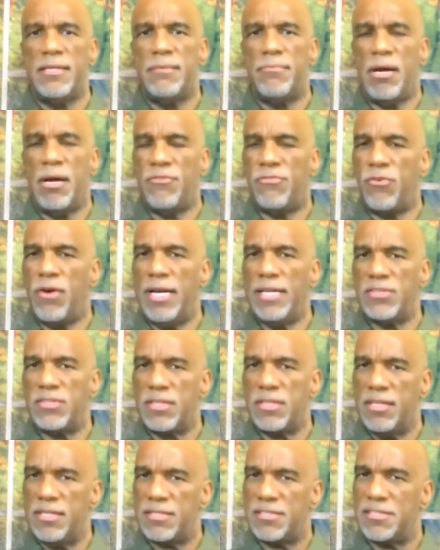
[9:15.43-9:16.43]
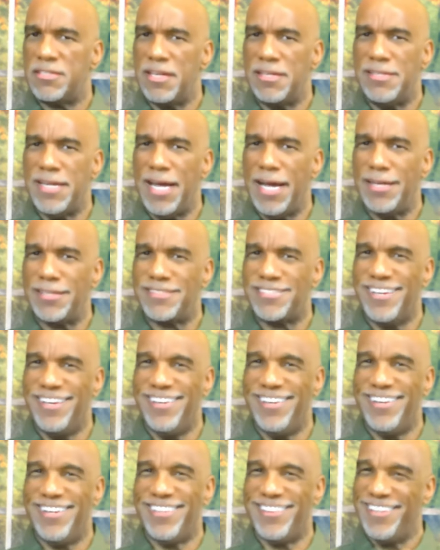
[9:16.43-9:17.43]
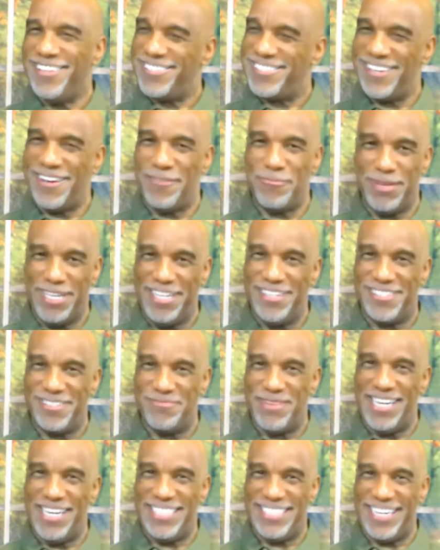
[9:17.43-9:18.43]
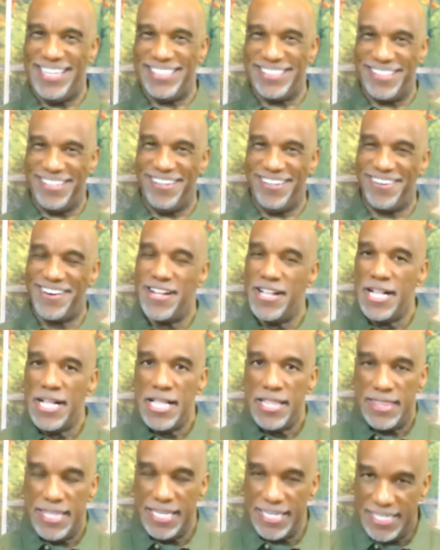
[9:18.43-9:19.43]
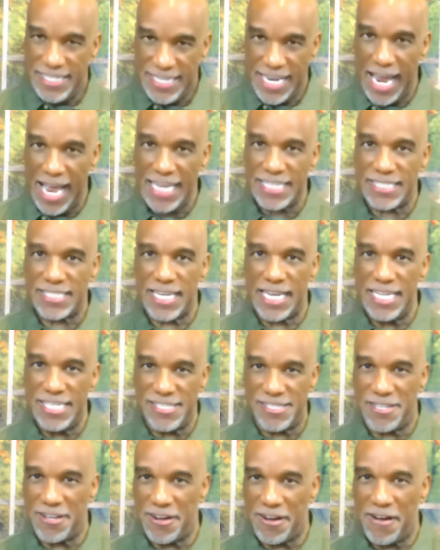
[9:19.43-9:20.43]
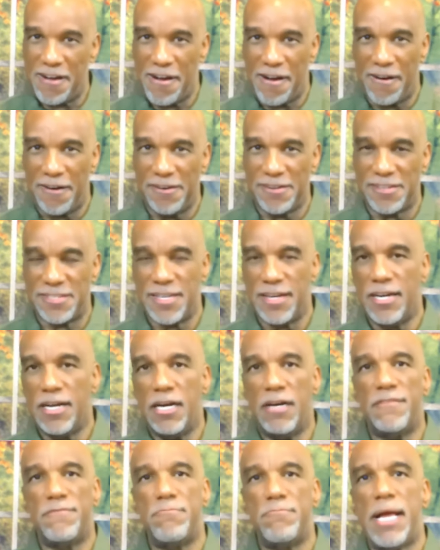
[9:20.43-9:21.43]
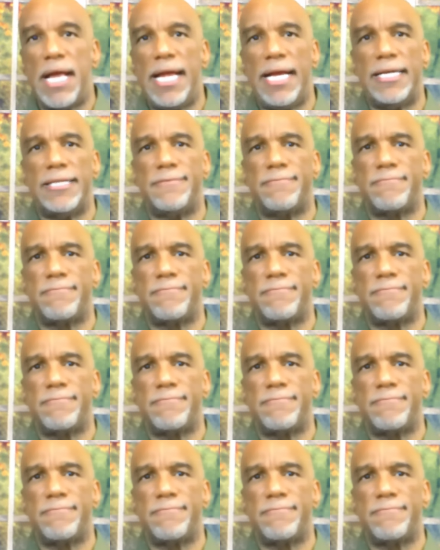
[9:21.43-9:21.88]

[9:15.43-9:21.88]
My friends, this is the test. I'm getting to my test here. The test is the heart of man.